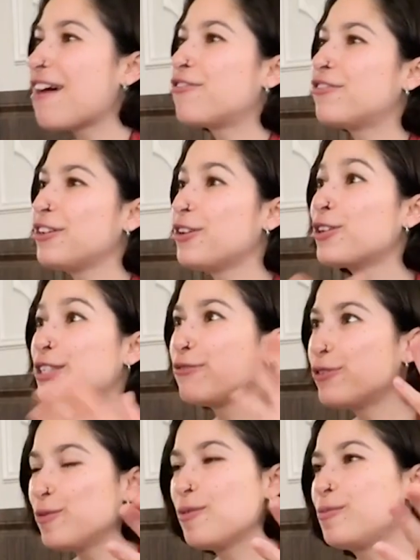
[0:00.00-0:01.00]
have the
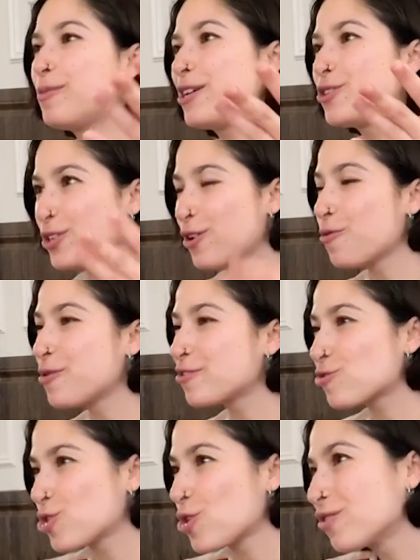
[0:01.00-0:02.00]
football match always
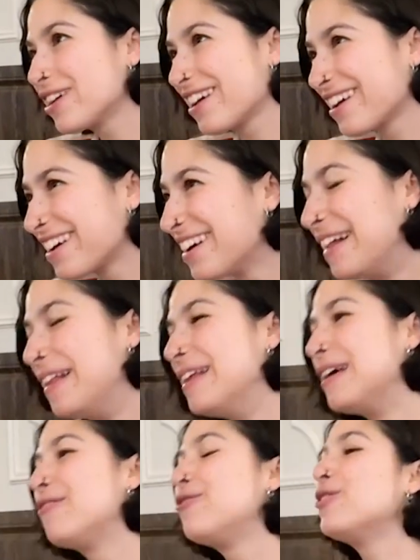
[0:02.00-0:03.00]
showing. Mm-hmm.
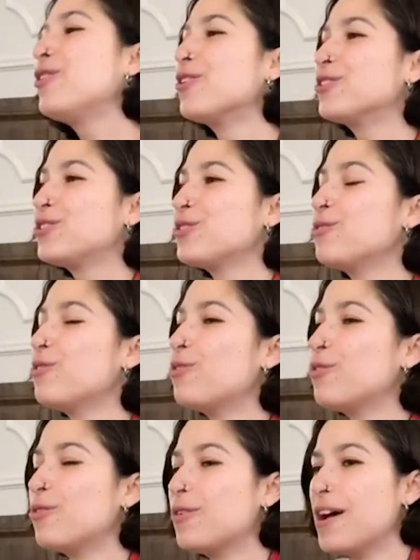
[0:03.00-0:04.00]
If you go to
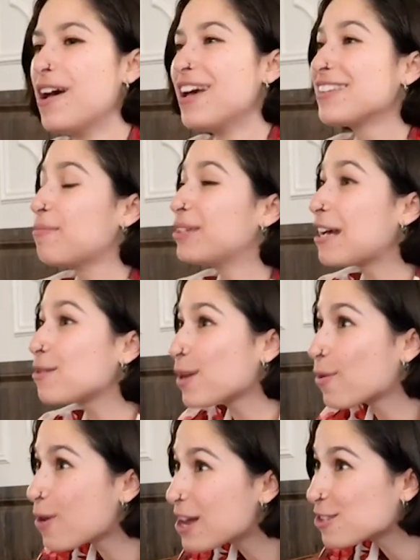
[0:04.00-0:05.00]
sometimes
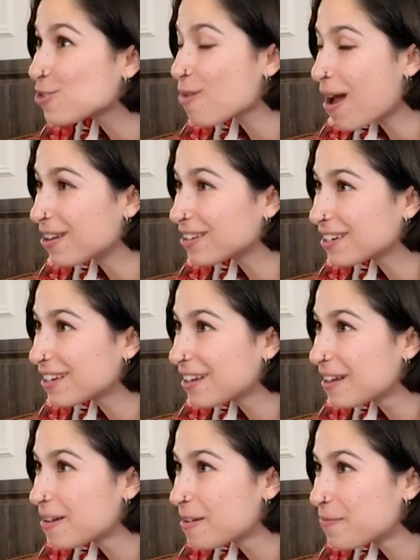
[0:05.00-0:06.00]
a restaurant,
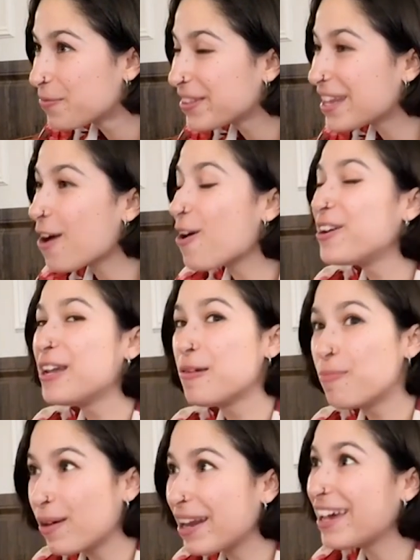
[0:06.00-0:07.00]
they
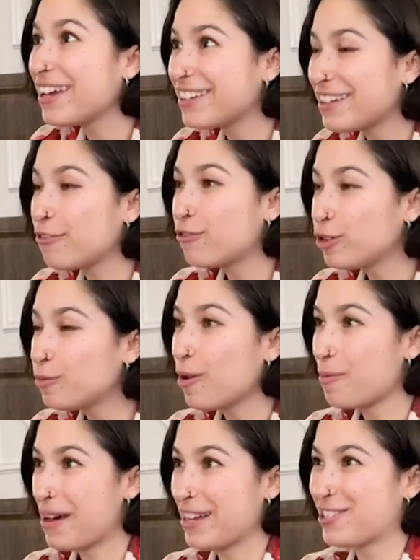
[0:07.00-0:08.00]
play the football
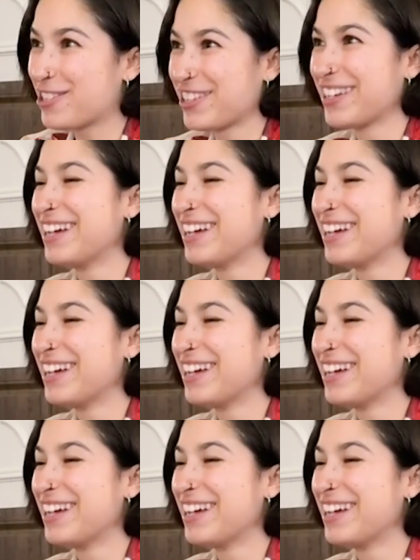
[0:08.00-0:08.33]
match,